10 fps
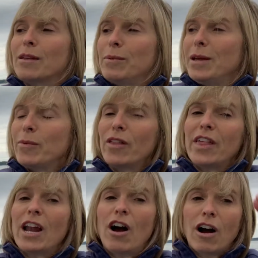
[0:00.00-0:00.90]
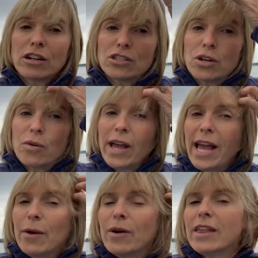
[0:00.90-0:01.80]
the people that aren't
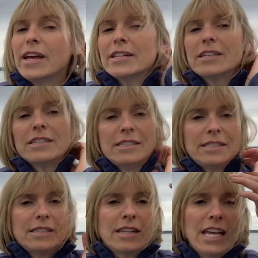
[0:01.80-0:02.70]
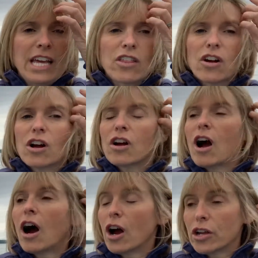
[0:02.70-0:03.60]
okay with it either
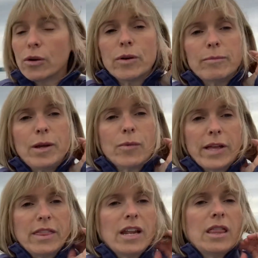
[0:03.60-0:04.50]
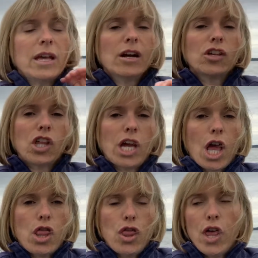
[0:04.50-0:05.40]
argue with me right then and there, and they're
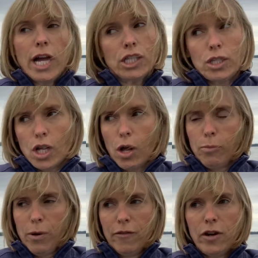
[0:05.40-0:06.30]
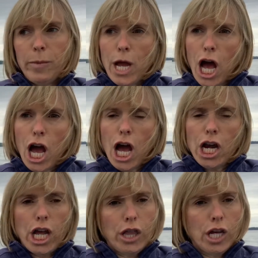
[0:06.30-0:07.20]
like, that's above and beyond,
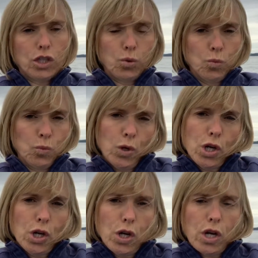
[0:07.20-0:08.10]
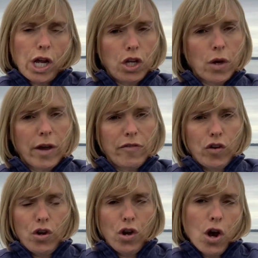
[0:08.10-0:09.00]
and that's rude, and you have
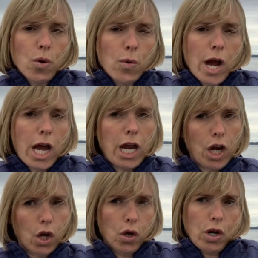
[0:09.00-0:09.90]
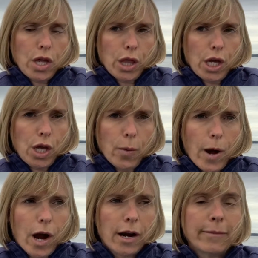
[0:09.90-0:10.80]
no right, and who do you think you
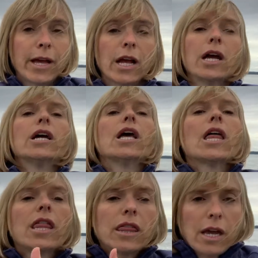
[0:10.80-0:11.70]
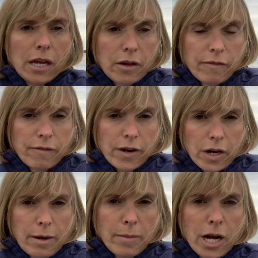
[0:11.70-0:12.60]
are? And I'm like, thank you
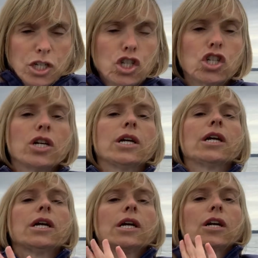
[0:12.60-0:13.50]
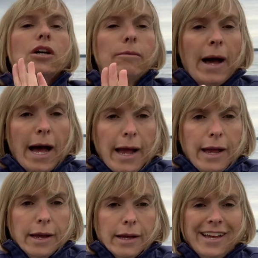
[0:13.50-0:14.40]
very much,
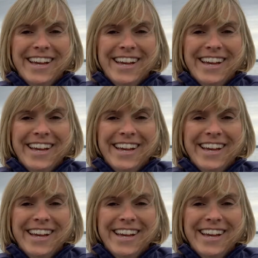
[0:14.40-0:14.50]
goodbye.